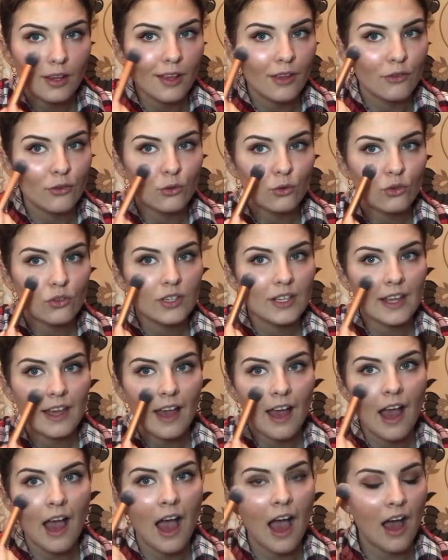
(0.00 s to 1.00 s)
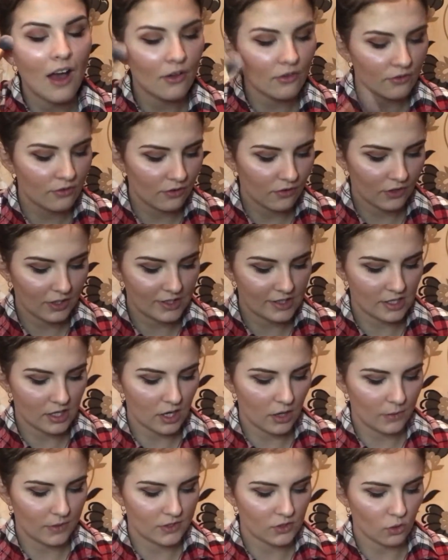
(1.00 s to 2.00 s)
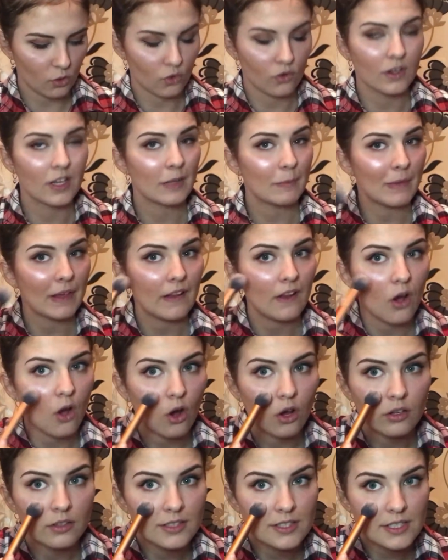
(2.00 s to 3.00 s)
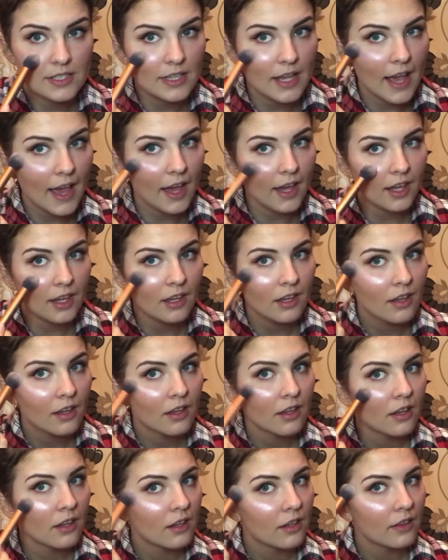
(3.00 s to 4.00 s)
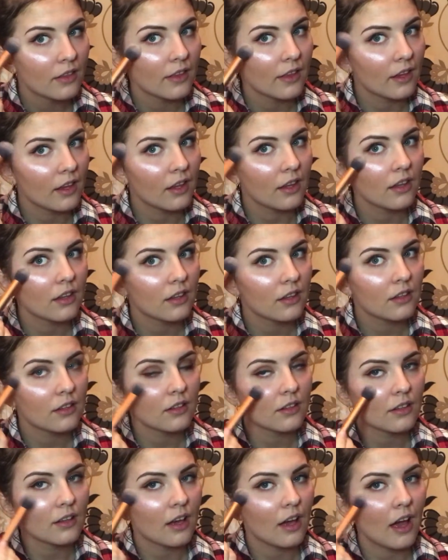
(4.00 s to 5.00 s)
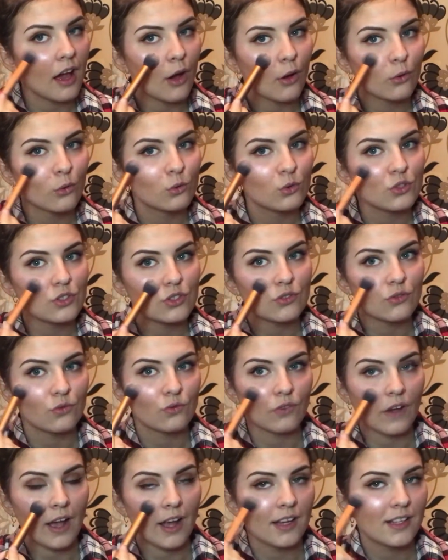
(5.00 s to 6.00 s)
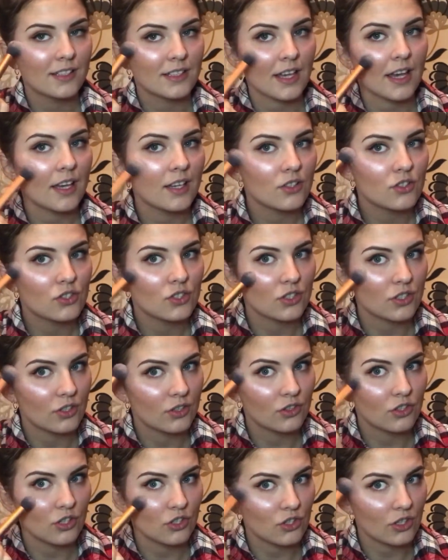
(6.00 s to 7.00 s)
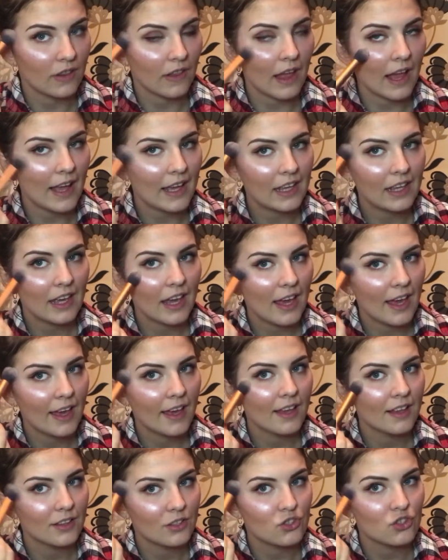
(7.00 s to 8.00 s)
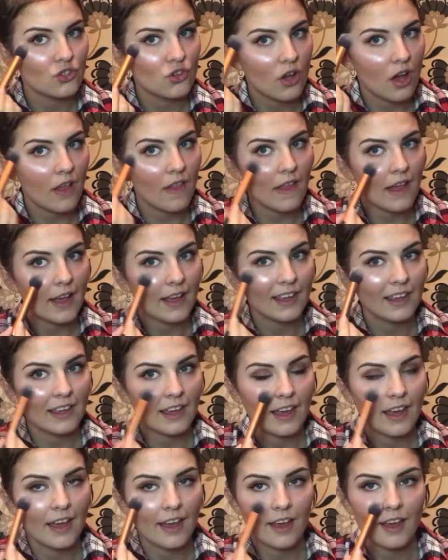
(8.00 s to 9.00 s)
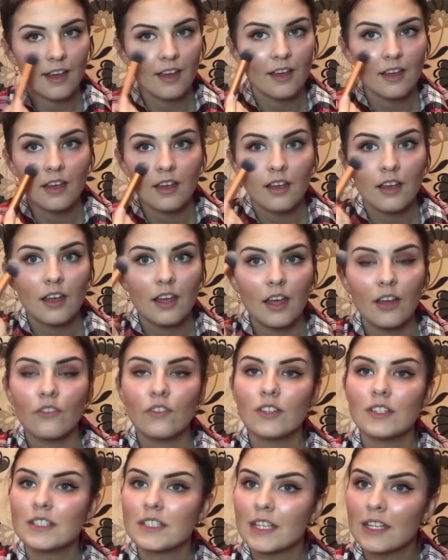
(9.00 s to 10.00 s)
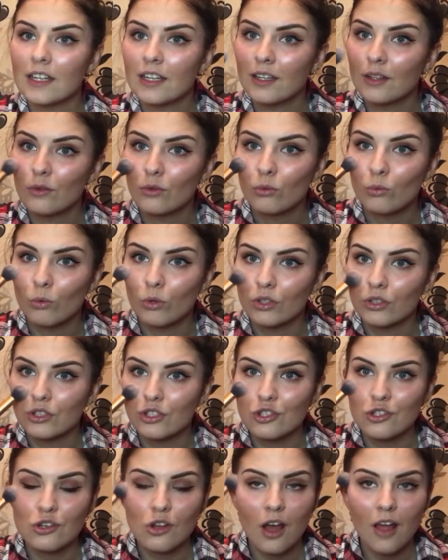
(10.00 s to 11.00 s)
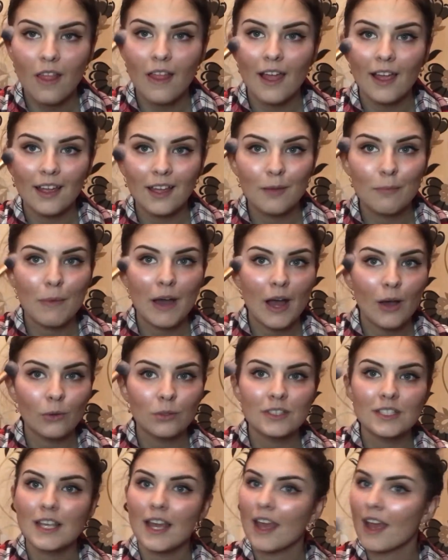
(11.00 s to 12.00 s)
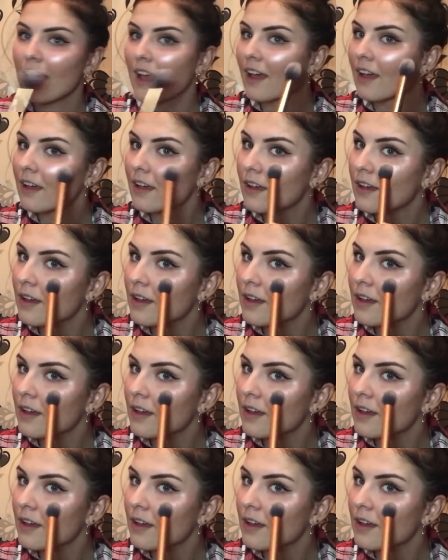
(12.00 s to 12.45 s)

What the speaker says: If you already have, because I know it's already been on today, like, how do you find it? Did you like it? Did you not like it? If you didn't, what did you not like about it?